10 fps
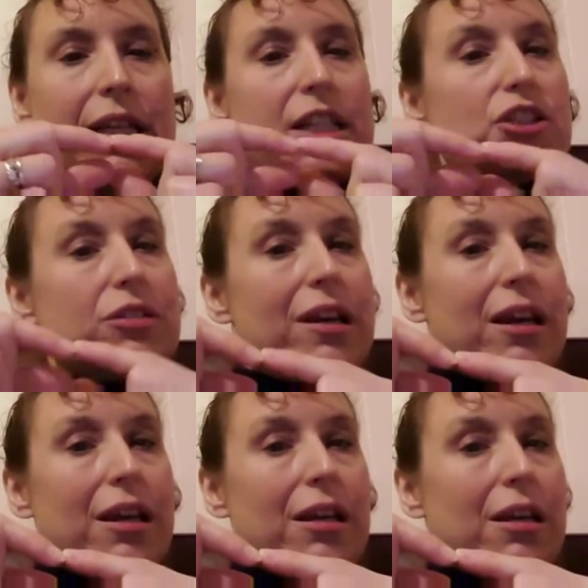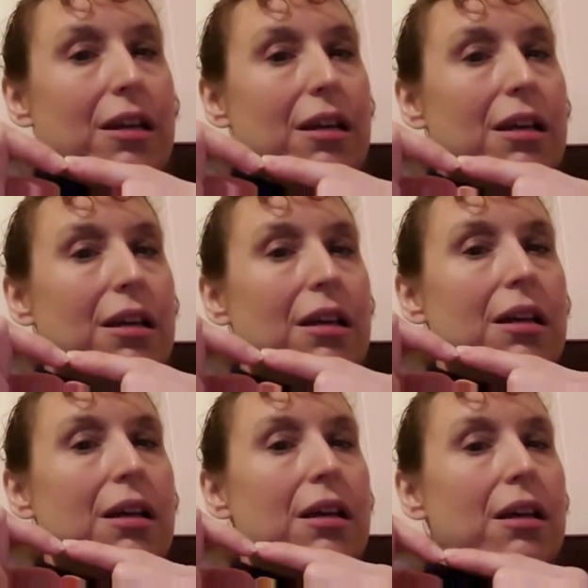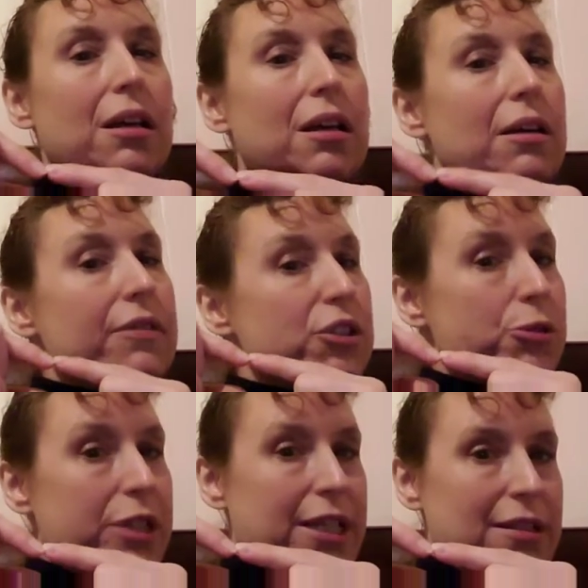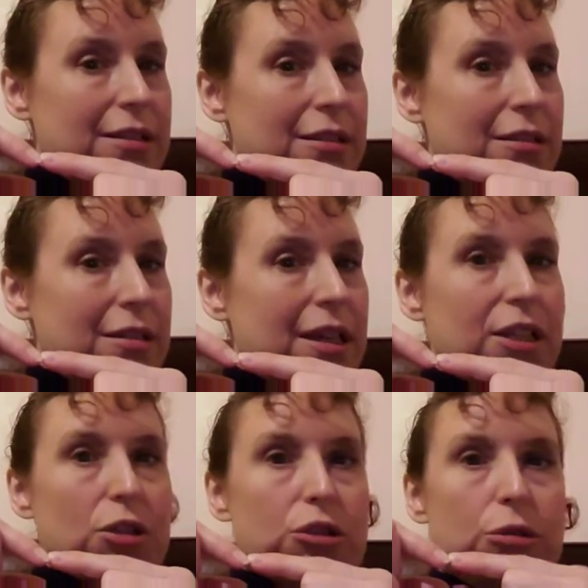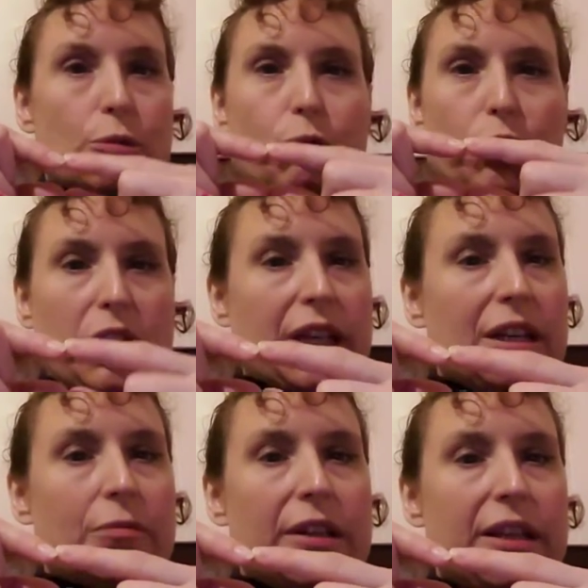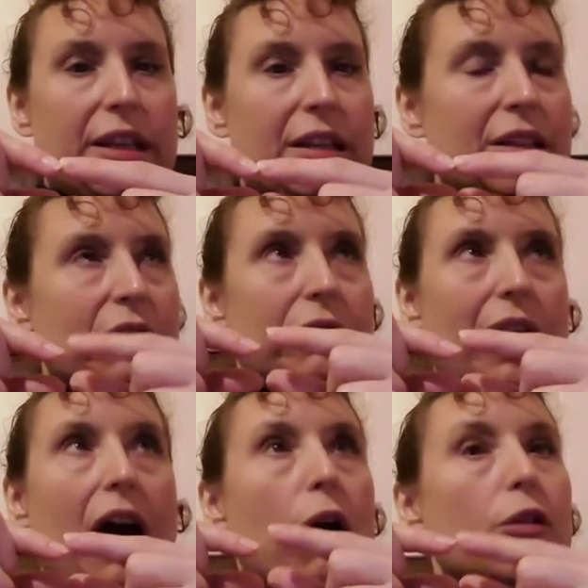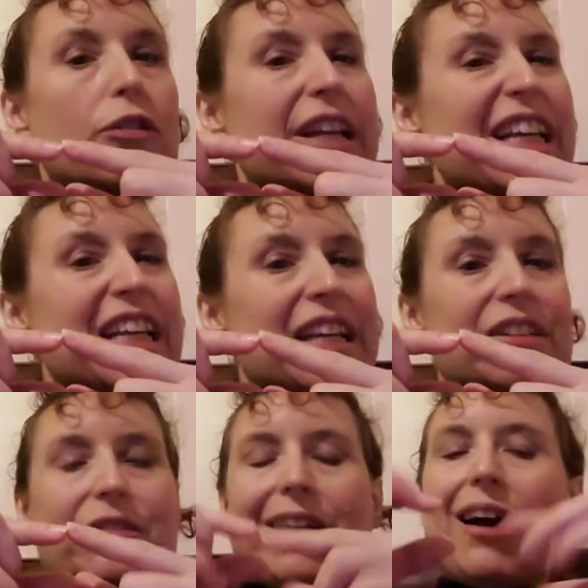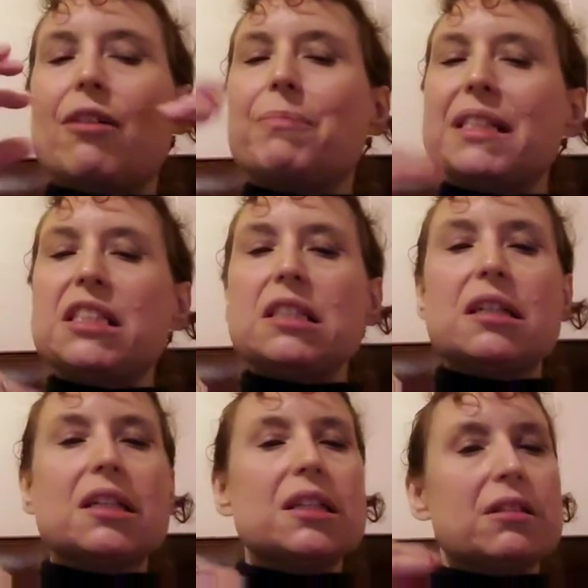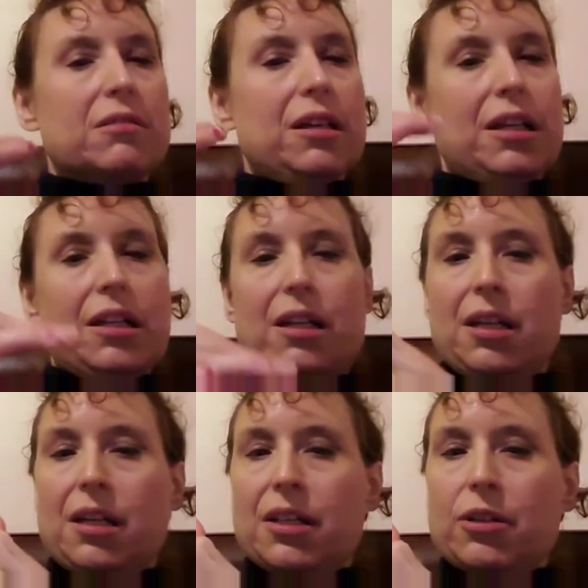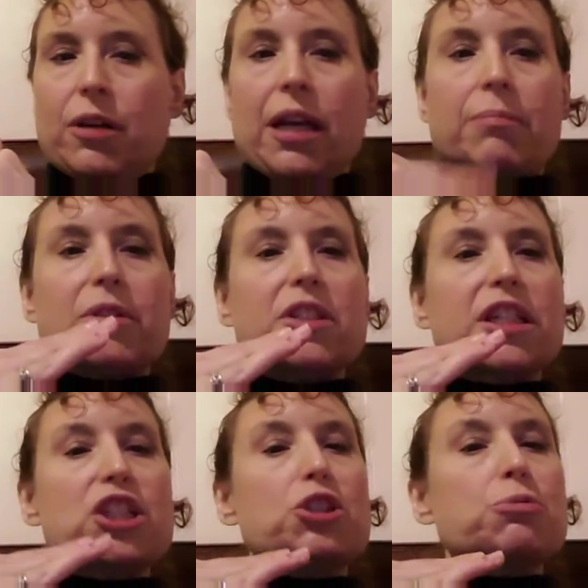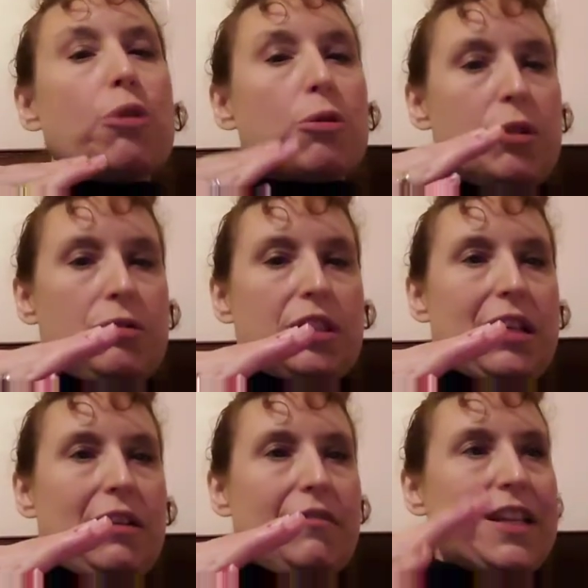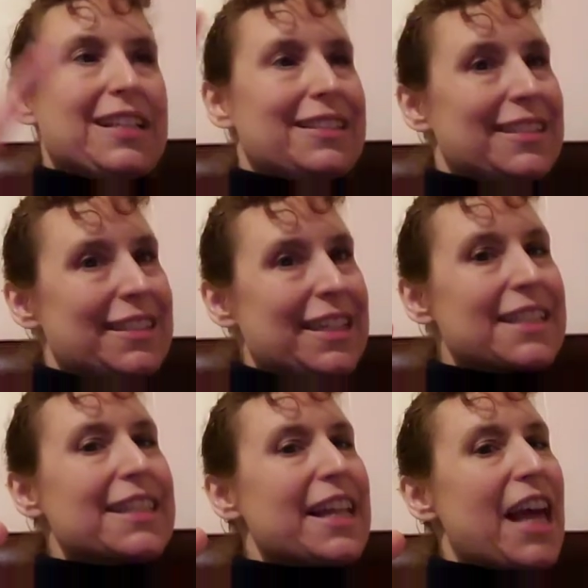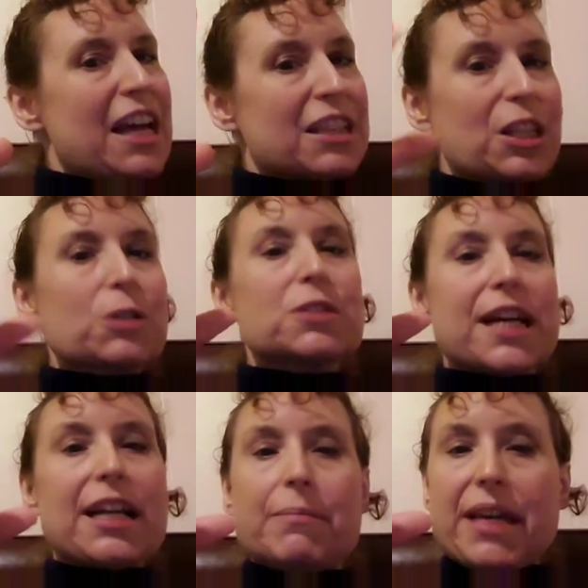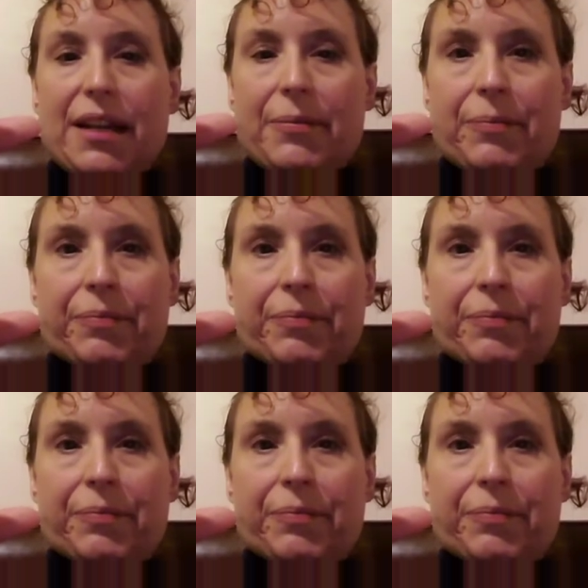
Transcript: each day of a treat and you're doing really good with it, you're not overeating, you're not binging on it, you're not, you're able to control yourself and stick to that little tiny bit